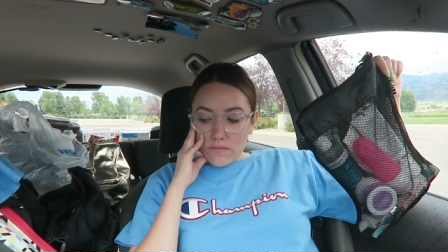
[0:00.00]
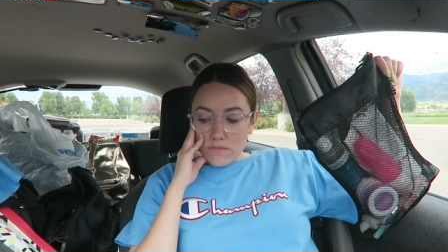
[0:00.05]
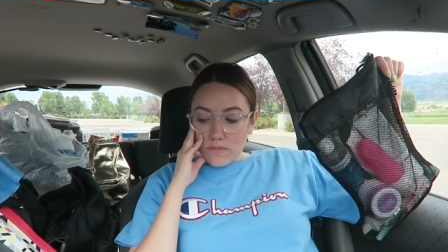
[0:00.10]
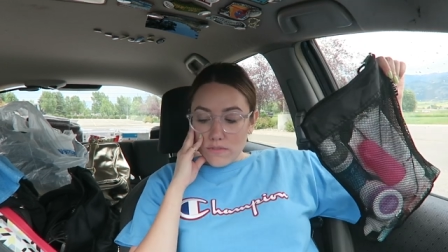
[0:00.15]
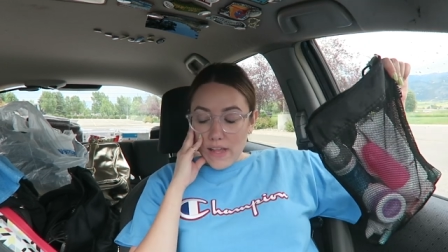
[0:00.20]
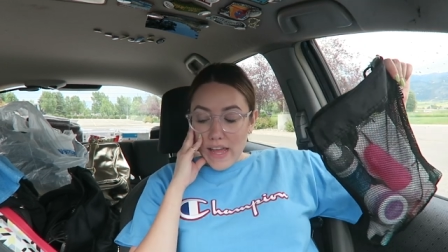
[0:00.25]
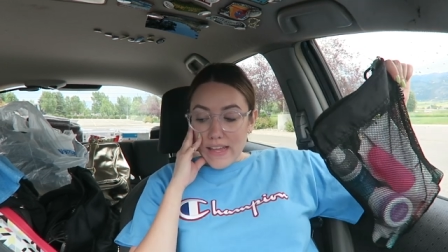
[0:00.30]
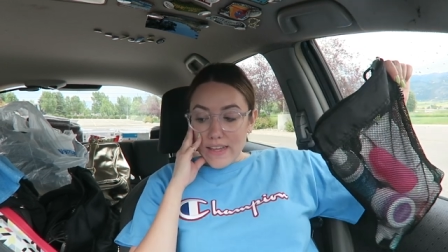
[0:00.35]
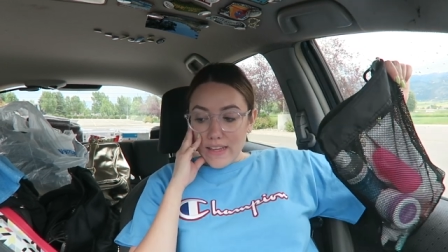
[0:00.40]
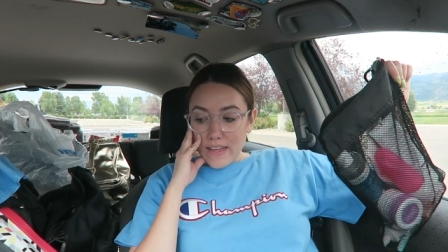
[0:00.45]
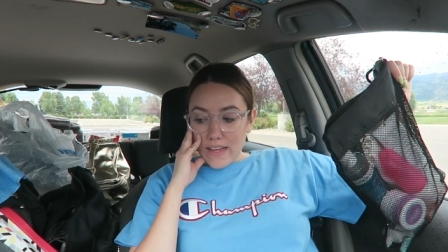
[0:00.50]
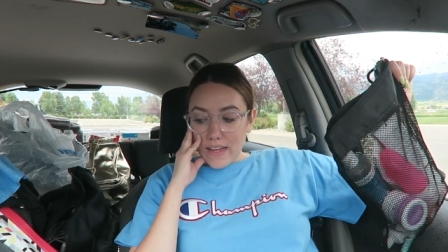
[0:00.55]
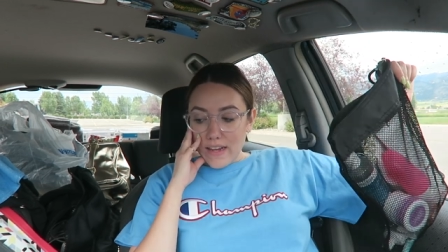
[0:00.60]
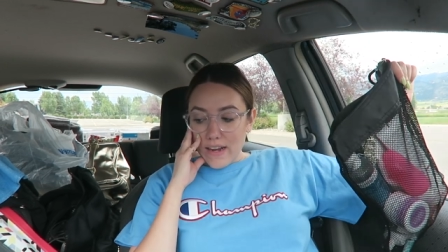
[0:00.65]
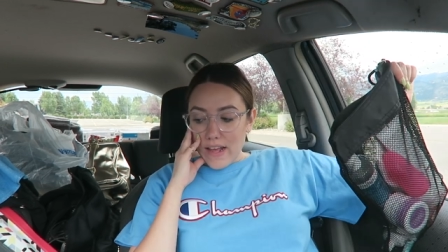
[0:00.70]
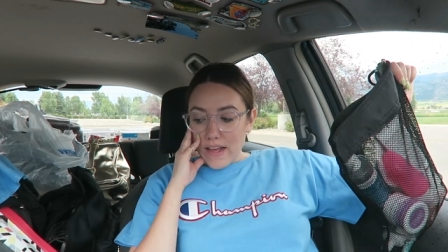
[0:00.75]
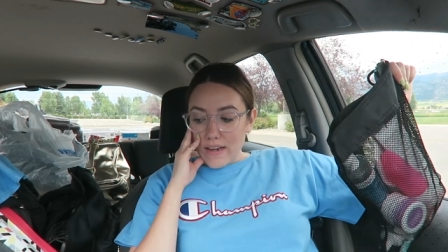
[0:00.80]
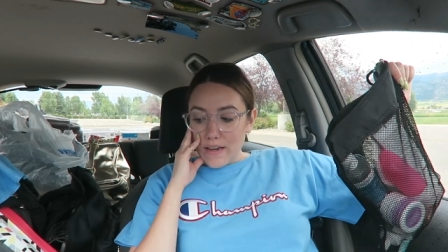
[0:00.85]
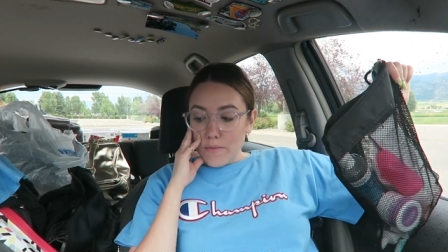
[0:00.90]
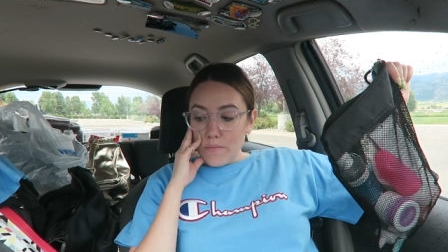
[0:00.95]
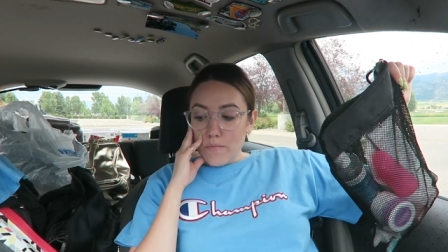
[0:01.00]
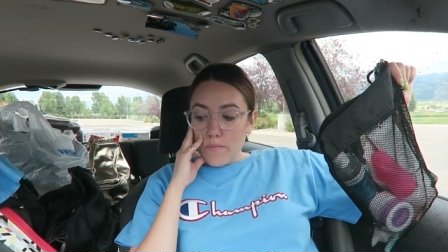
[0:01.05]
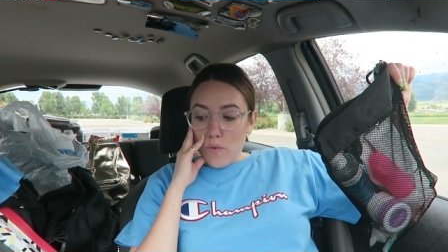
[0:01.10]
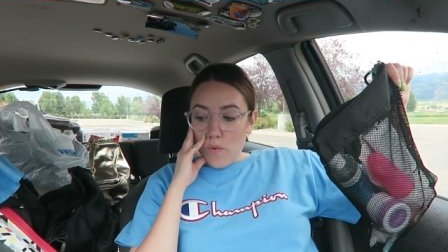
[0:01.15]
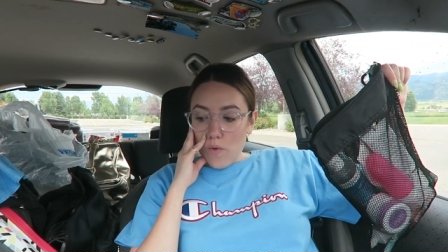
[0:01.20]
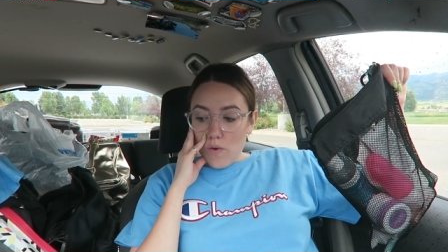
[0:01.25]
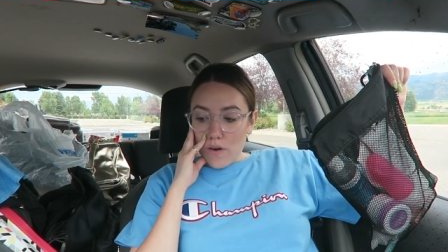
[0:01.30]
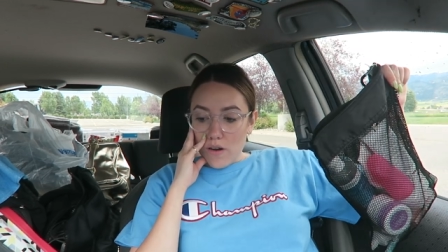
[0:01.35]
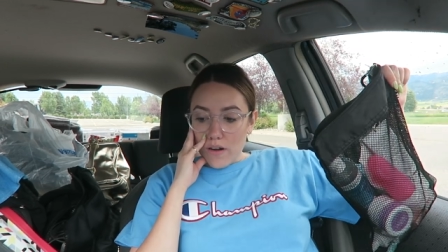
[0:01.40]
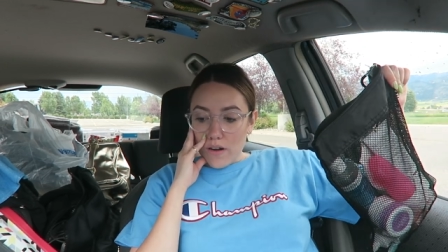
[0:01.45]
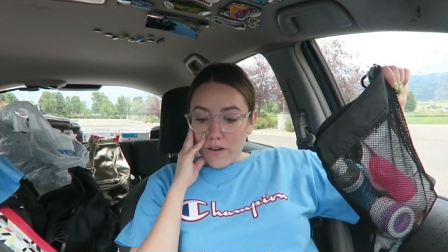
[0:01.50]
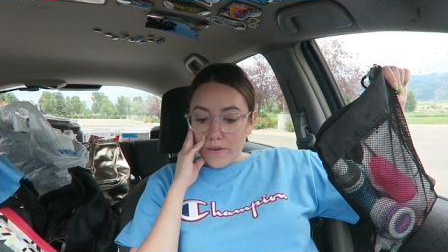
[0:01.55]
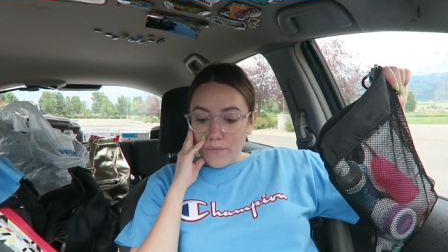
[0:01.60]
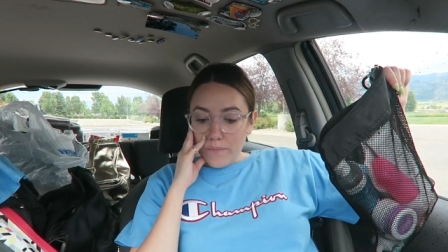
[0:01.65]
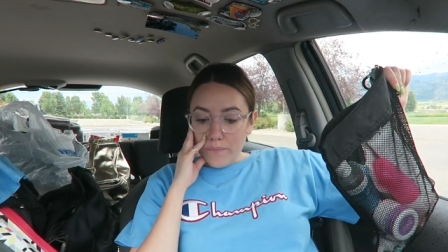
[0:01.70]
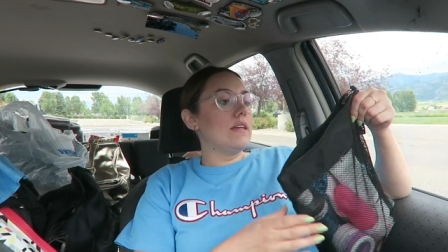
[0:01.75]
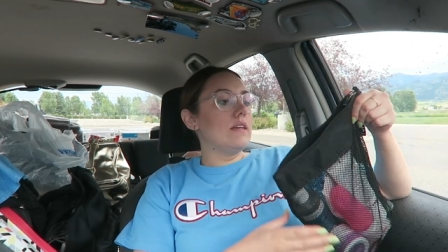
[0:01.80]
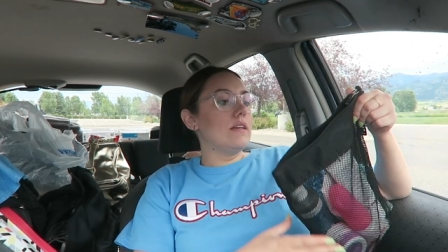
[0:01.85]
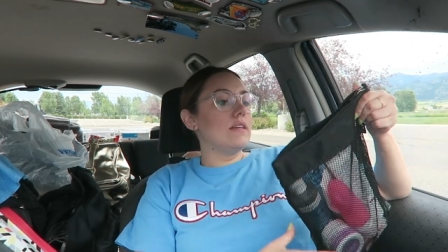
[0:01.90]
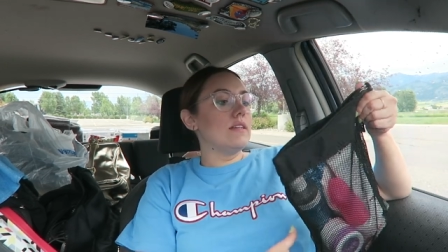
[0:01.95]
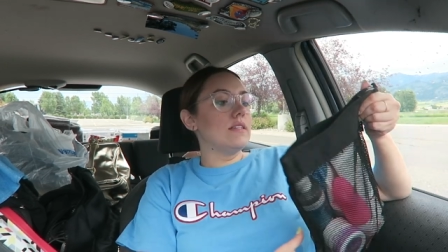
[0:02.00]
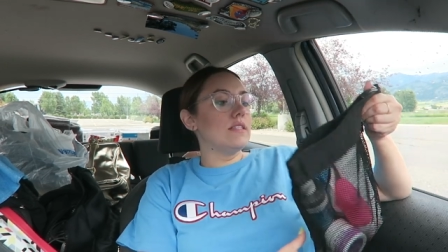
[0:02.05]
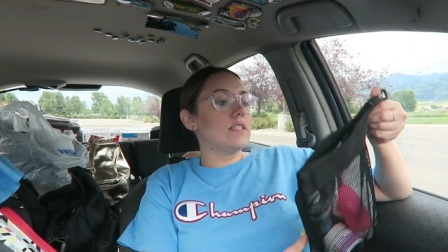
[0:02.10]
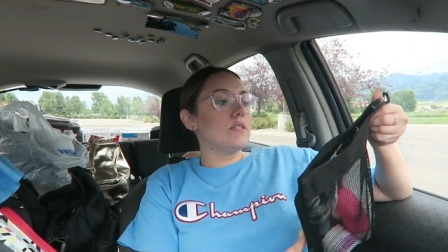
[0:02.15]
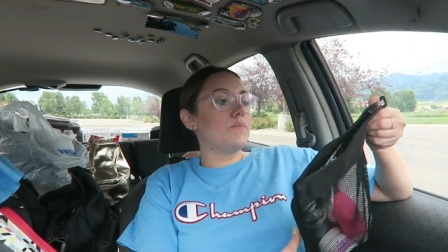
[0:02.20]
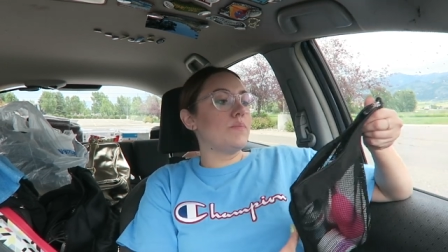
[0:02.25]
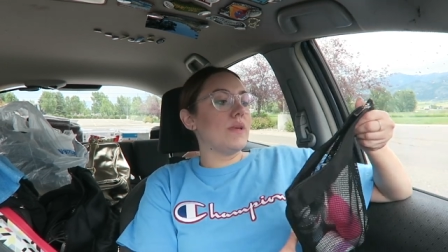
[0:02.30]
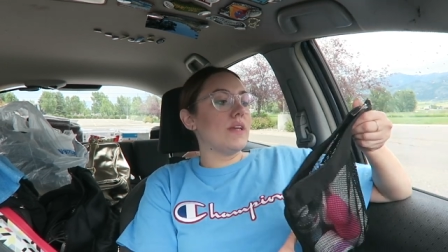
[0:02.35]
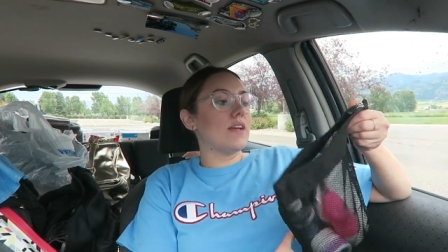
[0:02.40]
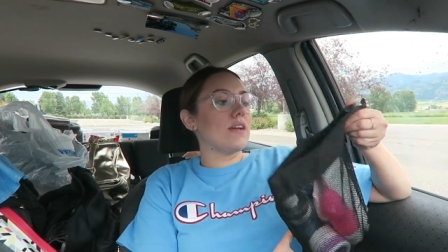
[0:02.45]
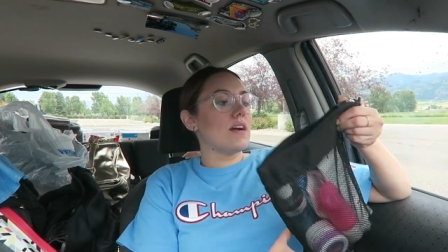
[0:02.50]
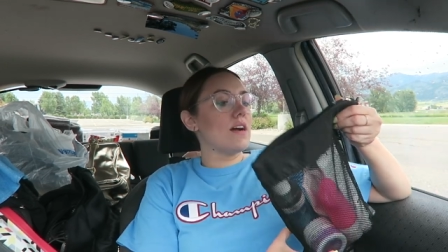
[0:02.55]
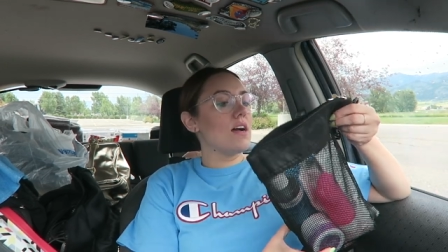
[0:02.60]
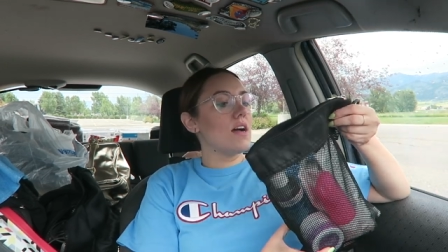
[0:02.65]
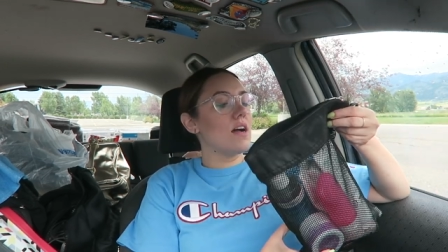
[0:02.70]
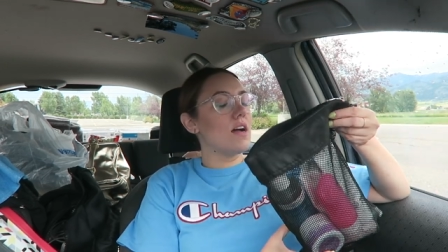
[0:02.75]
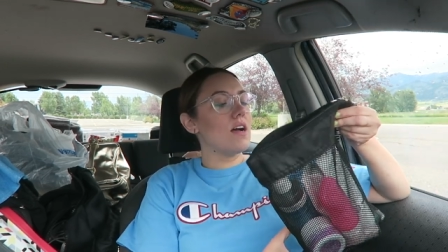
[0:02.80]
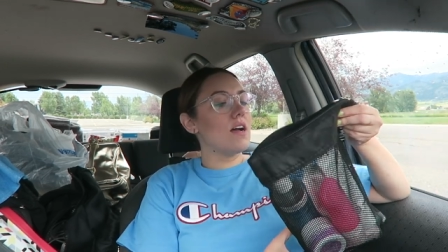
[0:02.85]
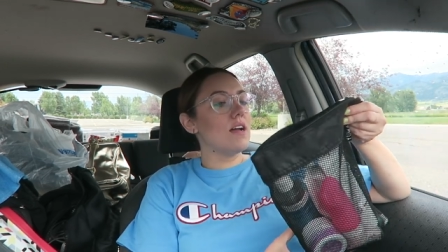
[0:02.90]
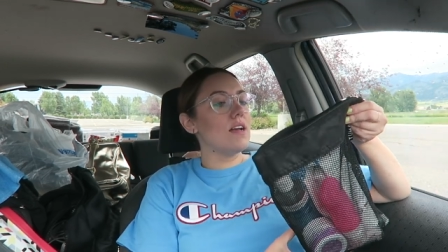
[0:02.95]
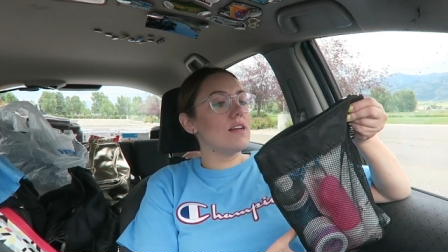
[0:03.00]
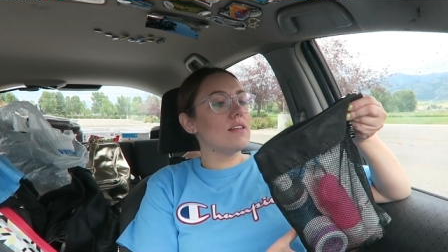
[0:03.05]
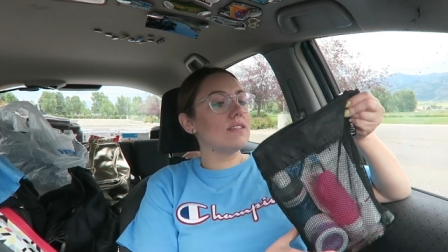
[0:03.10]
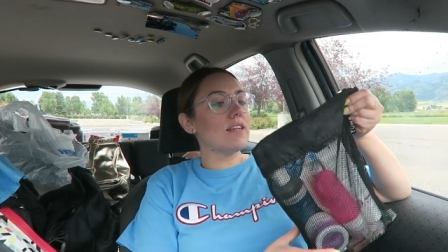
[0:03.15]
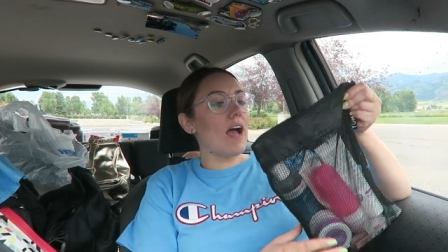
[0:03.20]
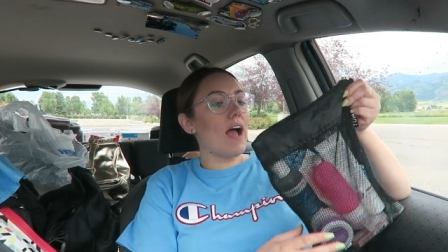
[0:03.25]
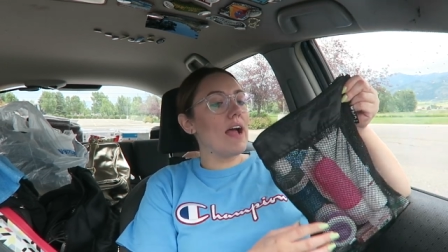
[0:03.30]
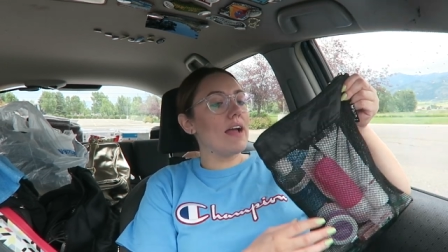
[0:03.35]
like it anymore is because